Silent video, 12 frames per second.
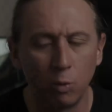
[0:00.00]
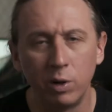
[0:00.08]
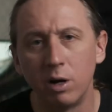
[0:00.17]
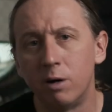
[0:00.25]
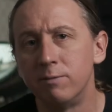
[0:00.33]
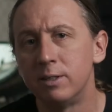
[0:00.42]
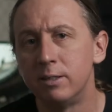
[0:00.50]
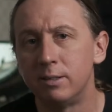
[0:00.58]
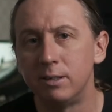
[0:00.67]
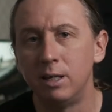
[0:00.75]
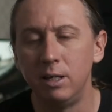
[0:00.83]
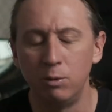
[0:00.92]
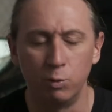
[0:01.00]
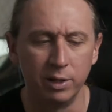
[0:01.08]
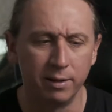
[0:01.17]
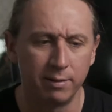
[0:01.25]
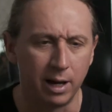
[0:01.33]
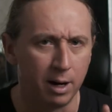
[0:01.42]
we often see
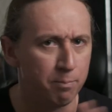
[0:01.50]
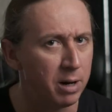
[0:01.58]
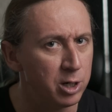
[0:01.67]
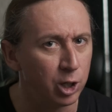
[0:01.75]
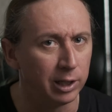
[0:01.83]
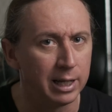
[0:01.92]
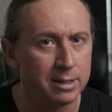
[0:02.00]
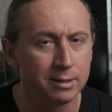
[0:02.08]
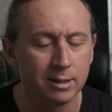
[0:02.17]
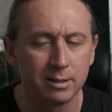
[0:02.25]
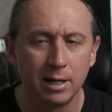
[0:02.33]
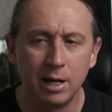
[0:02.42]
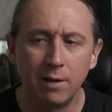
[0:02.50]
with budget lenses,